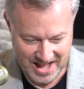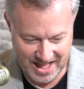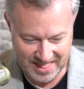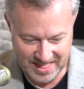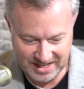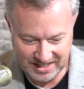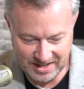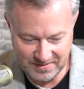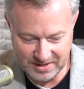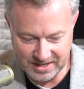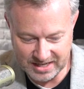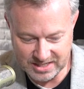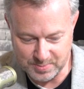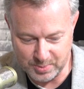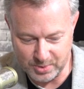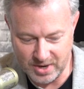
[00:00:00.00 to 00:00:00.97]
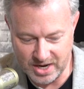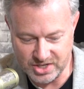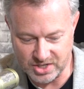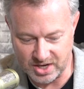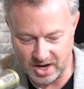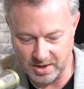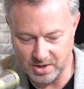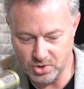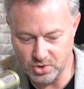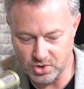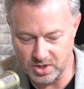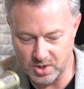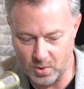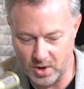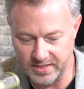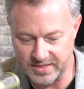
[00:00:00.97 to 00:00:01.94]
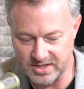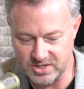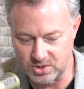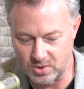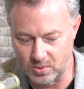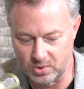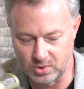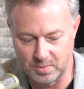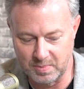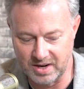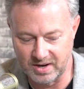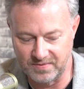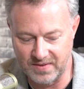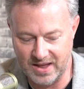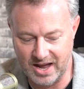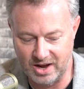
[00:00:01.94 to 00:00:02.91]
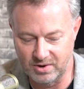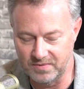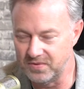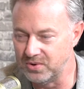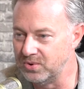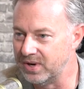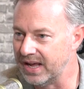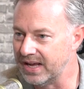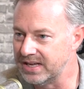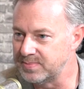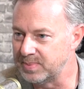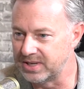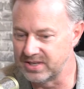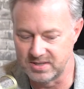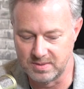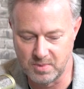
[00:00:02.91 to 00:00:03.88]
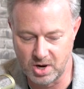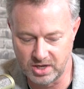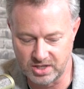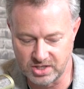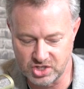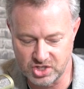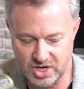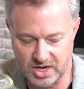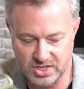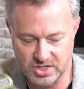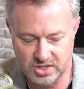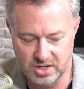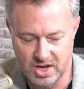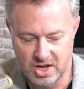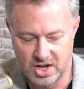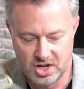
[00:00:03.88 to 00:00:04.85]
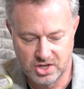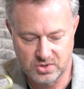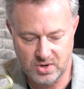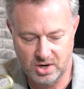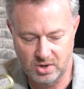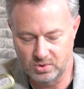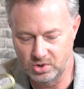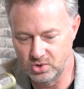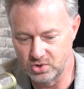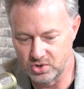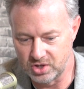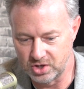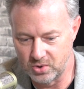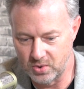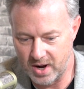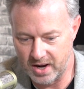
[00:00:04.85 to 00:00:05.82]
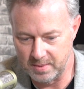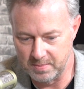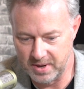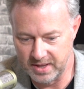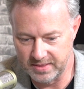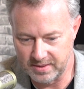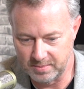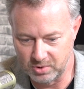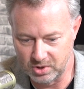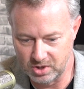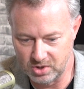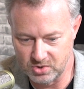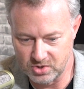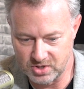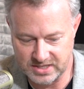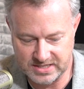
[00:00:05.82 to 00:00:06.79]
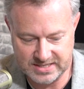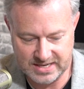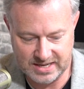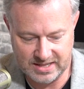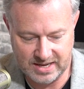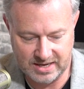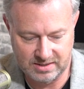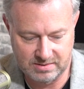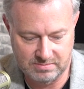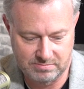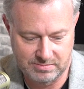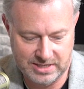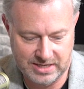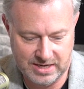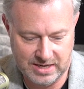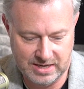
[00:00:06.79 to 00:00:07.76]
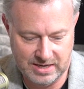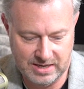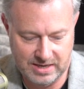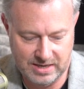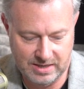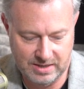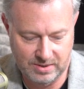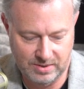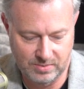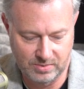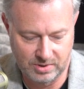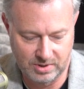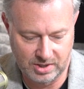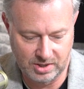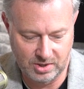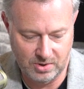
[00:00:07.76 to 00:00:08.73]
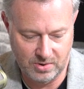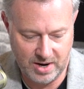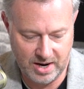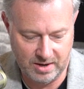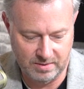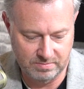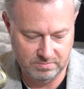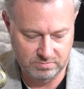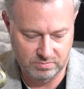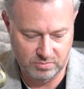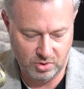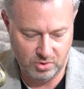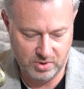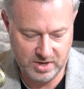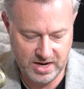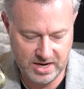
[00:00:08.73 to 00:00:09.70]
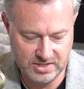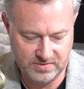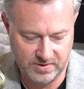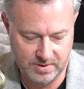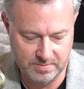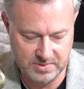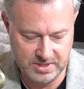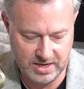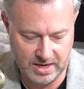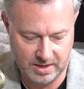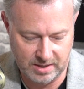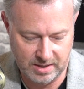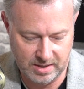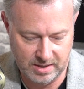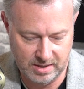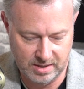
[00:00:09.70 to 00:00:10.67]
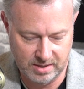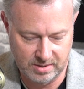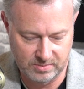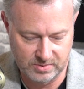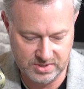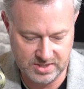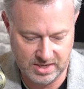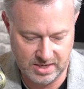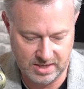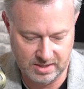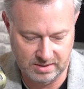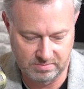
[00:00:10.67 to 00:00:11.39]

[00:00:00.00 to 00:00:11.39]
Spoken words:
And then give it an expiration. I usually want this one to be out a few days because the market's changing. So I don't usually go out a month. I'm going to usually say today we're going to go out 3 days from today. And we'll say,